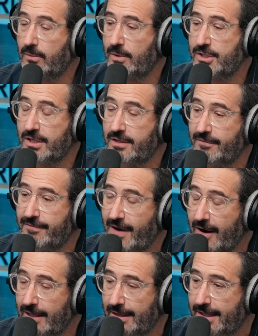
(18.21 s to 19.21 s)
we should at the
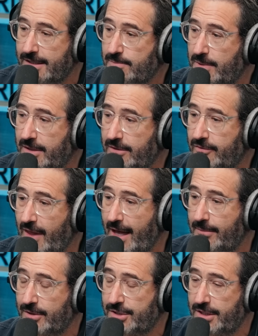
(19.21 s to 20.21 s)
very least be
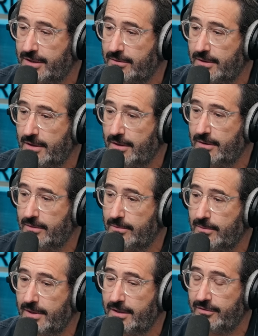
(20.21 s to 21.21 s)
establishing, uh,
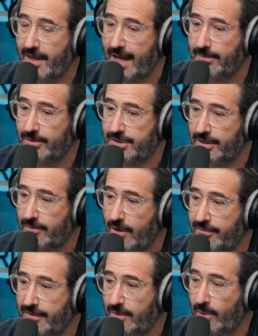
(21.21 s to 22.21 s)
reestablishing
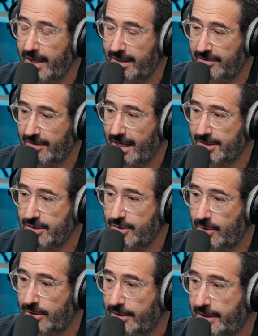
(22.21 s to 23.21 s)
Roe v. Wade
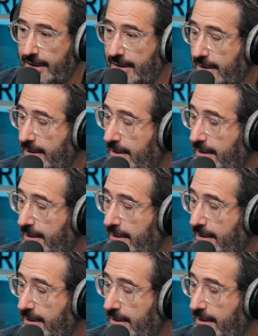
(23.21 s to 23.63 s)
statutorily.